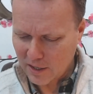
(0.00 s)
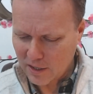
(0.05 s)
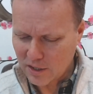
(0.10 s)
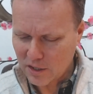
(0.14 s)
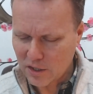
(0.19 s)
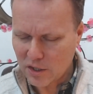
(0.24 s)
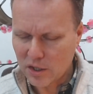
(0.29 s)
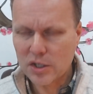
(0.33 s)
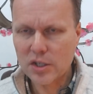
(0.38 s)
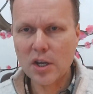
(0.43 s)

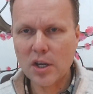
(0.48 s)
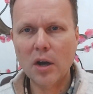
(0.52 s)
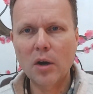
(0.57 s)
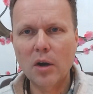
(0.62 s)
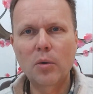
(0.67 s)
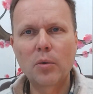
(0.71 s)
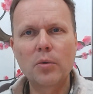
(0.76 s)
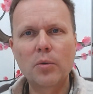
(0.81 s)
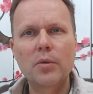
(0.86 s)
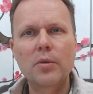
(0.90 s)

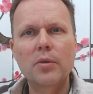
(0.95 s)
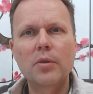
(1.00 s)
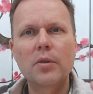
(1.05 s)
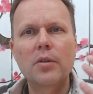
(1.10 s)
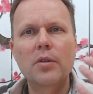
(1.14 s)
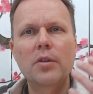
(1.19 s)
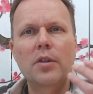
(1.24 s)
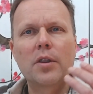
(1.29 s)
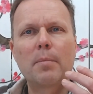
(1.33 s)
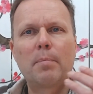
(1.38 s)
So
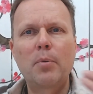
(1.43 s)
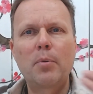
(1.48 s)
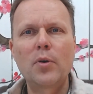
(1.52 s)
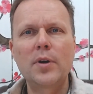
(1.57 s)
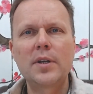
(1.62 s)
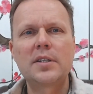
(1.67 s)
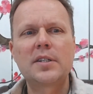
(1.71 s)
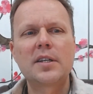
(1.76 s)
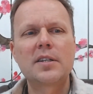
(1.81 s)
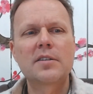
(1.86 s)
the
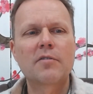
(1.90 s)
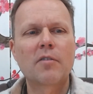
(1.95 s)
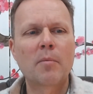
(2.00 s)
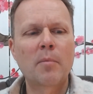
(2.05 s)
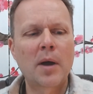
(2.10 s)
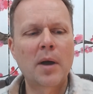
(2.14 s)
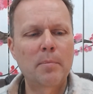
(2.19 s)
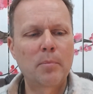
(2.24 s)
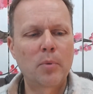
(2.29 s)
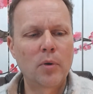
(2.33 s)
point is, from
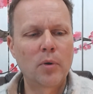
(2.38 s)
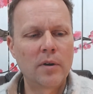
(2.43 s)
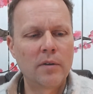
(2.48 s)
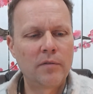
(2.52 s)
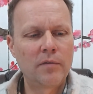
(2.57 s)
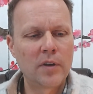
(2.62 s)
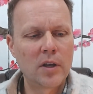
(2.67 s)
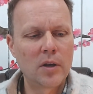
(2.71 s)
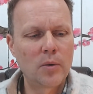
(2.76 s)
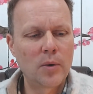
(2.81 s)
my point of
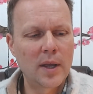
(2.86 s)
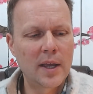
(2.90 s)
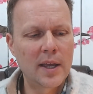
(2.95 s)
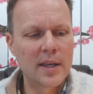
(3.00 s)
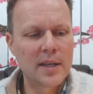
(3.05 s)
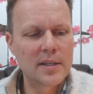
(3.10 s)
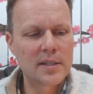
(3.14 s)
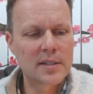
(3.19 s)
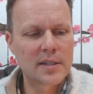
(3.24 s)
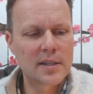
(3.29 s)
view,
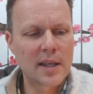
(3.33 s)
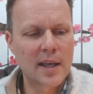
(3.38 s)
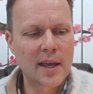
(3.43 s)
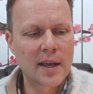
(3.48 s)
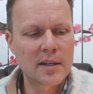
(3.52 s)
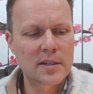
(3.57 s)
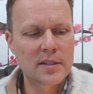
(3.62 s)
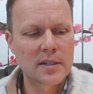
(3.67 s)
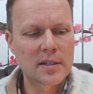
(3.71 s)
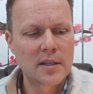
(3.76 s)
is
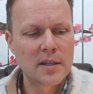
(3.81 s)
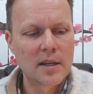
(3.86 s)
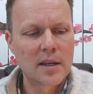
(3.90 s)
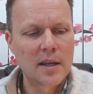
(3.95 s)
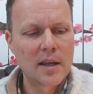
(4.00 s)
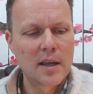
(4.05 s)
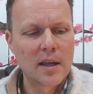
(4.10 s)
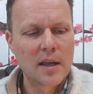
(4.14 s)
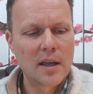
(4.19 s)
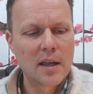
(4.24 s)
that
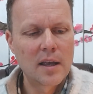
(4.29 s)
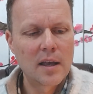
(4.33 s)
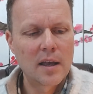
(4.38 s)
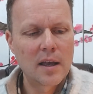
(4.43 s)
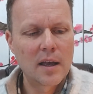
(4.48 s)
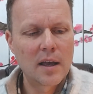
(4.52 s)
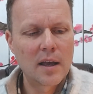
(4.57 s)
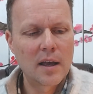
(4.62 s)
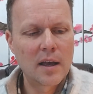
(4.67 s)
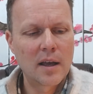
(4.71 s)

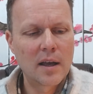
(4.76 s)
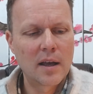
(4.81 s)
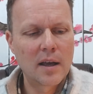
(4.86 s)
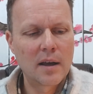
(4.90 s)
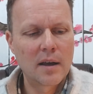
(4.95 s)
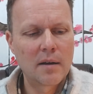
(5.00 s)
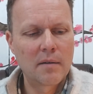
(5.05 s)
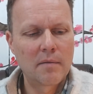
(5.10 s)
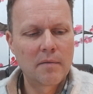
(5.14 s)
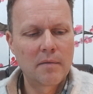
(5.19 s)

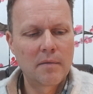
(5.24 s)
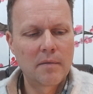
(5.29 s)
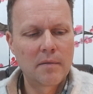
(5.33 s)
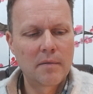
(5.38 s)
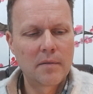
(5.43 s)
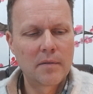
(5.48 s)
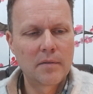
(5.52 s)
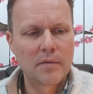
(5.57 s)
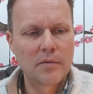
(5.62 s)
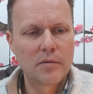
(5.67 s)

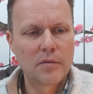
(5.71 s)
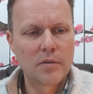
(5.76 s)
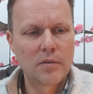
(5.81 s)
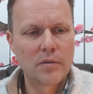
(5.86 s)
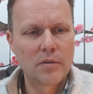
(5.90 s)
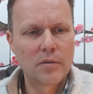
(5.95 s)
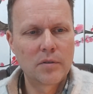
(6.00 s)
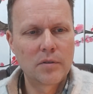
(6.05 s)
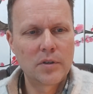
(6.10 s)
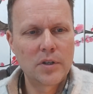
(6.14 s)

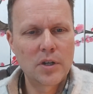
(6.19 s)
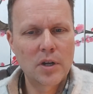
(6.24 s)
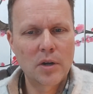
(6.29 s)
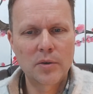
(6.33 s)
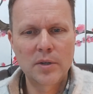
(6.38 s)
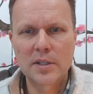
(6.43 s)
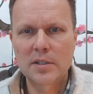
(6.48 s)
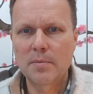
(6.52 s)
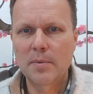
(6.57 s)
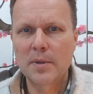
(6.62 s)
you don't
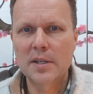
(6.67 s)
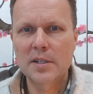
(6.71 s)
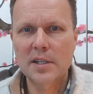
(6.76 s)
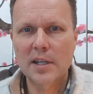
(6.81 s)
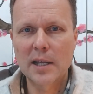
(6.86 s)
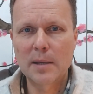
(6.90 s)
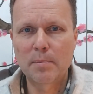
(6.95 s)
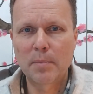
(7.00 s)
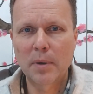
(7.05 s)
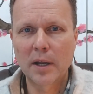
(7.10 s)
need to be the
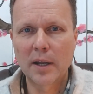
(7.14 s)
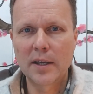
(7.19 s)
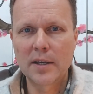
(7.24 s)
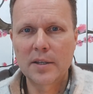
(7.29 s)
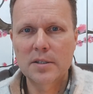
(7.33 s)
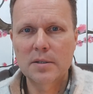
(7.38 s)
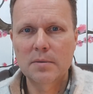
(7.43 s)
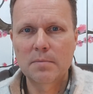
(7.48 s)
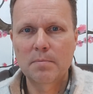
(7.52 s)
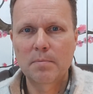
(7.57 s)
sleep
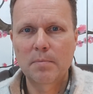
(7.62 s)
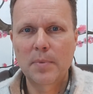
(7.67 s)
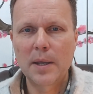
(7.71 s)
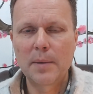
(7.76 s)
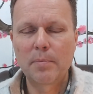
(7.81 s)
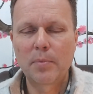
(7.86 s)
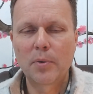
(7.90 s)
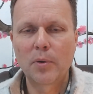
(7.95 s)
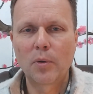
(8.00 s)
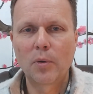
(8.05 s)
police.
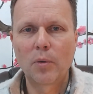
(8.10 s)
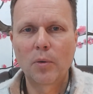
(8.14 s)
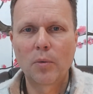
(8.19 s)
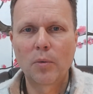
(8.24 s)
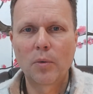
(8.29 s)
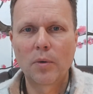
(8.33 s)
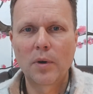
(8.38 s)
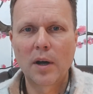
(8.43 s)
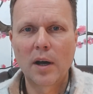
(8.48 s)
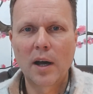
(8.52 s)
People
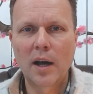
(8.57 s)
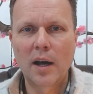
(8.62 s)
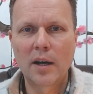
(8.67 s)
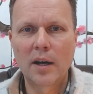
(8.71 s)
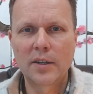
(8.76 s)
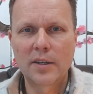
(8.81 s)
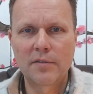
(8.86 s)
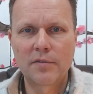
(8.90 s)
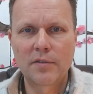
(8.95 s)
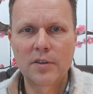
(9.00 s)

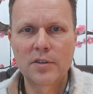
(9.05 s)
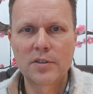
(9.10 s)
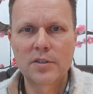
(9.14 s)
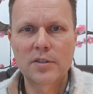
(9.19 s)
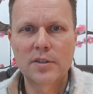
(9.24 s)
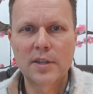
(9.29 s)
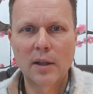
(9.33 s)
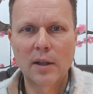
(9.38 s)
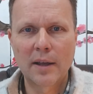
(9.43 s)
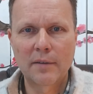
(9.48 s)
are
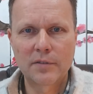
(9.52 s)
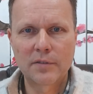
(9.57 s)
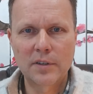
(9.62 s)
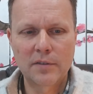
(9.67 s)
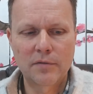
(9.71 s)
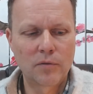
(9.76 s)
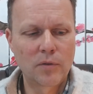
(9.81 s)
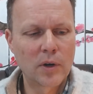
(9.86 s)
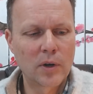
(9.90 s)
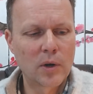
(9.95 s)
different. They'll have
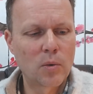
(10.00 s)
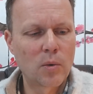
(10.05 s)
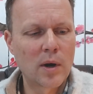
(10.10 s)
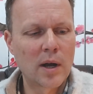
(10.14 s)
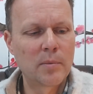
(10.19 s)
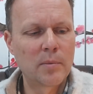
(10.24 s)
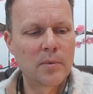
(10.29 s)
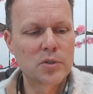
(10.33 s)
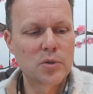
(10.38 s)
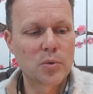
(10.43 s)
different
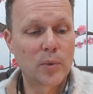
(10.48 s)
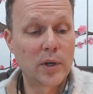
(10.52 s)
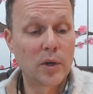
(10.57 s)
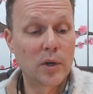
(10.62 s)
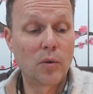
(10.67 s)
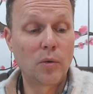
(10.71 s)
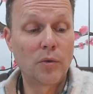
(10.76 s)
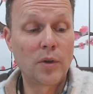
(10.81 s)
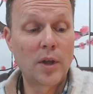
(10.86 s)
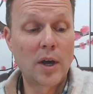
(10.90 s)
requirements. We
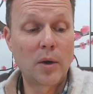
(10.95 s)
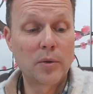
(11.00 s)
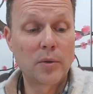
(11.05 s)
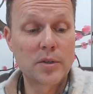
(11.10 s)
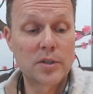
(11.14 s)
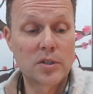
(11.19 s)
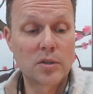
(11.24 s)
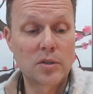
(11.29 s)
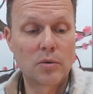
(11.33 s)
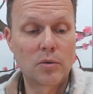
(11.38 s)
all know the
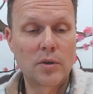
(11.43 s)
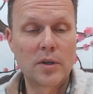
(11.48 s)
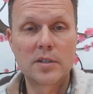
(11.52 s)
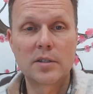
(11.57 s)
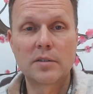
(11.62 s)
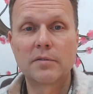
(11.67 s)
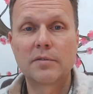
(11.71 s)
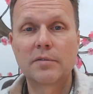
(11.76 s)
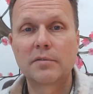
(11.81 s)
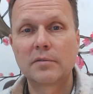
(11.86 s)

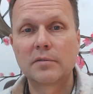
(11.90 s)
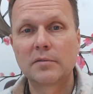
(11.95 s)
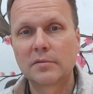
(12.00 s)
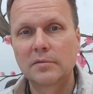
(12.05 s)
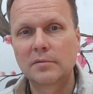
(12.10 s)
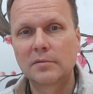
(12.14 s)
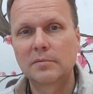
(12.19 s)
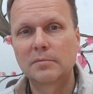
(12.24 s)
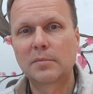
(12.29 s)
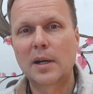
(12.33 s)
stories of
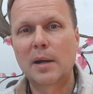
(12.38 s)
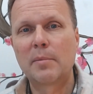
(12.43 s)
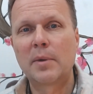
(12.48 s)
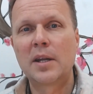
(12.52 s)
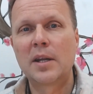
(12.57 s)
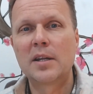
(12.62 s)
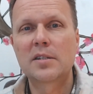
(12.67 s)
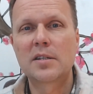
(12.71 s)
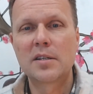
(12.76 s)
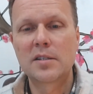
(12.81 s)
prime
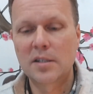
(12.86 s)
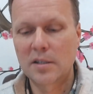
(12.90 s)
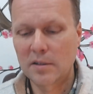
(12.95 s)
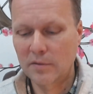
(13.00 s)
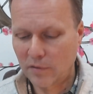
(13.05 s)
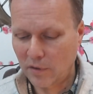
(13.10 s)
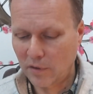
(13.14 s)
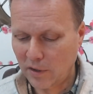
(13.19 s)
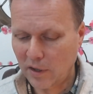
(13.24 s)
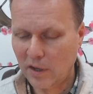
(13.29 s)
ministers
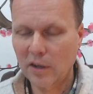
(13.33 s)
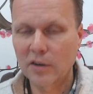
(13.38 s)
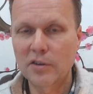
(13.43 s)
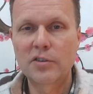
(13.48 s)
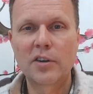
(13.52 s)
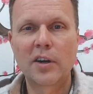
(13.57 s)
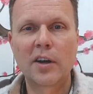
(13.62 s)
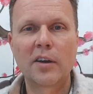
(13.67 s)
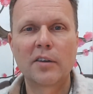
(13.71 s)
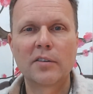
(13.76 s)
who've run the
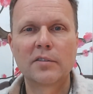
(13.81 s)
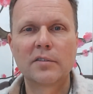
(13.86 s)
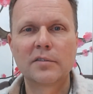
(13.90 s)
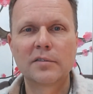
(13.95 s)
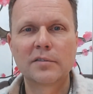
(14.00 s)
country on